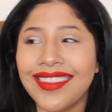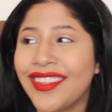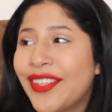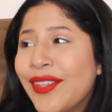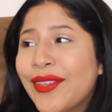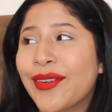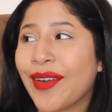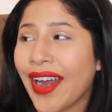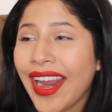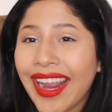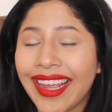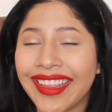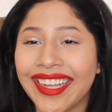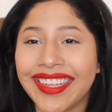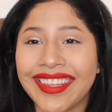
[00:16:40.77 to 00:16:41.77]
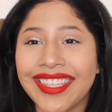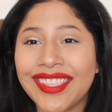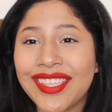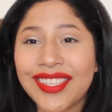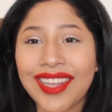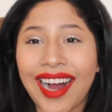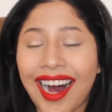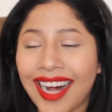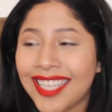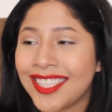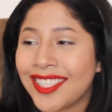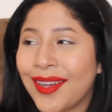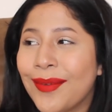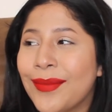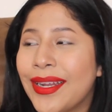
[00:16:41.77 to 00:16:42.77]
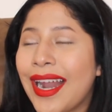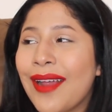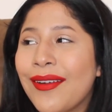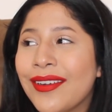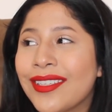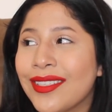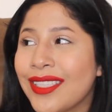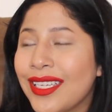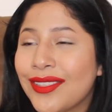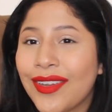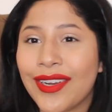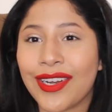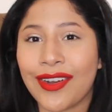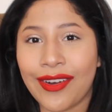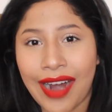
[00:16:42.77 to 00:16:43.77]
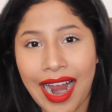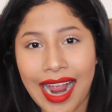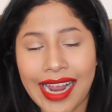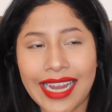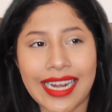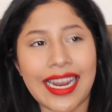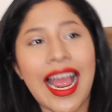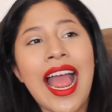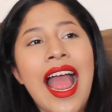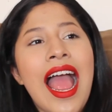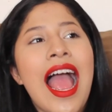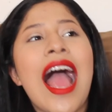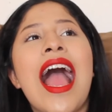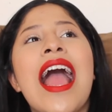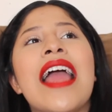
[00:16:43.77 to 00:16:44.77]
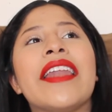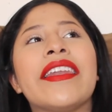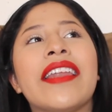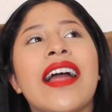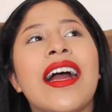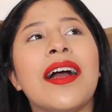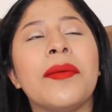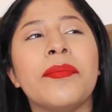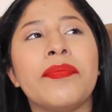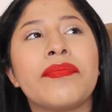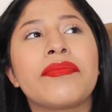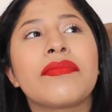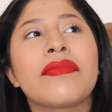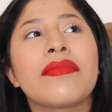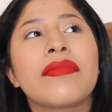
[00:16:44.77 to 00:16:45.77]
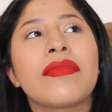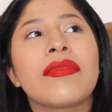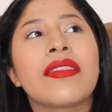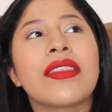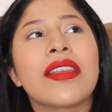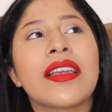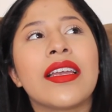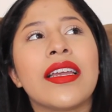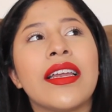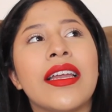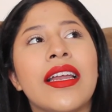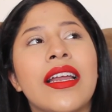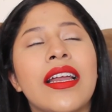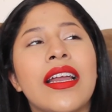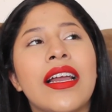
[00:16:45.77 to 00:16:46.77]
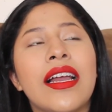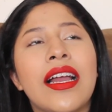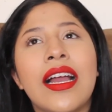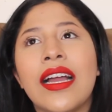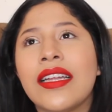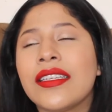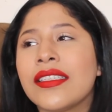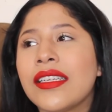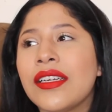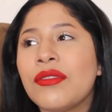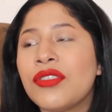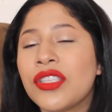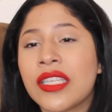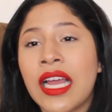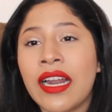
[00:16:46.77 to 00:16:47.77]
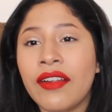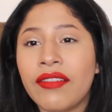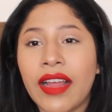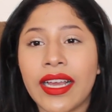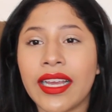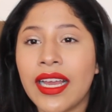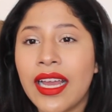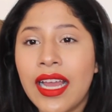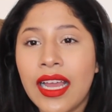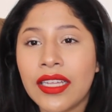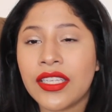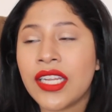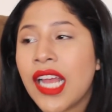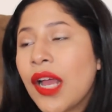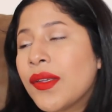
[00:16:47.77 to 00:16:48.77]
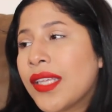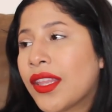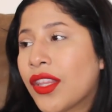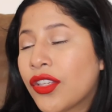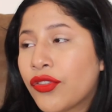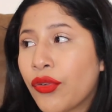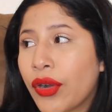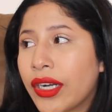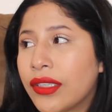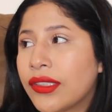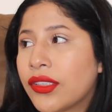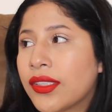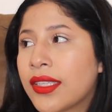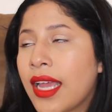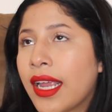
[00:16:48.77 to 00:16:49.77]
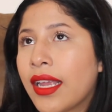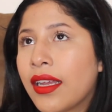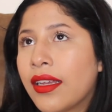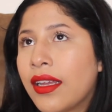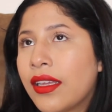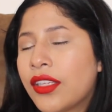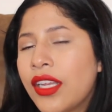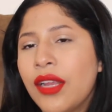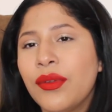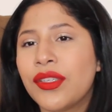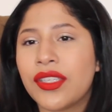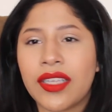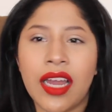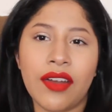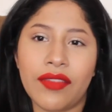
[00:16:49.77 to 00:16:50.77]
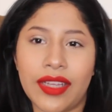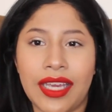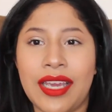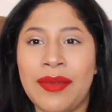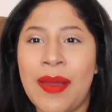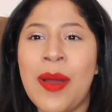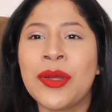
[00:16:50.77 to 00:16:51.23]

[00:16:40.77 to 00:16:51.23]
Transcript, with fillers: this is great. Like this is awesome. And I sometimes want to cry and, and, um, and it was just kind of like, today I was at the store and I was just like, today was just kind of like an